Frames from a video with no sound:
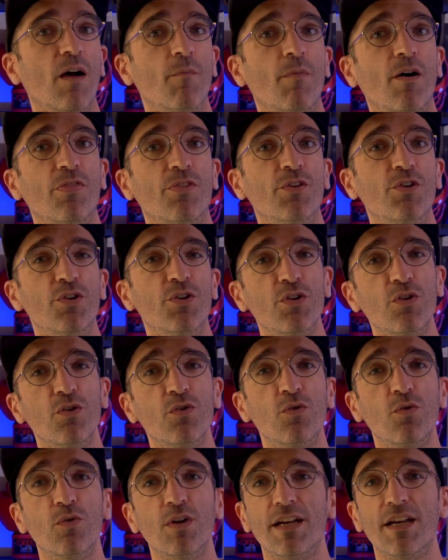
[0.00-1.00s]
about the
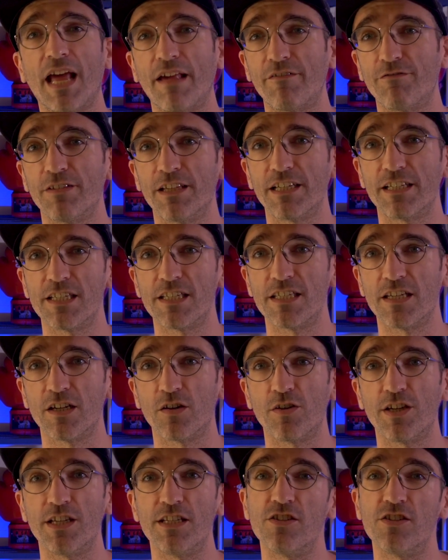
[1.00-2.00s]
new Netflix
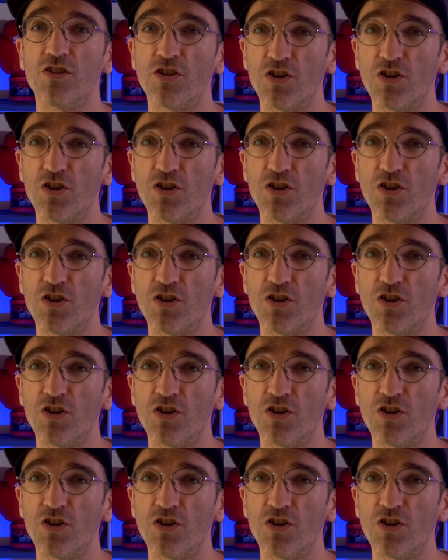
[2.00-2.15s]
series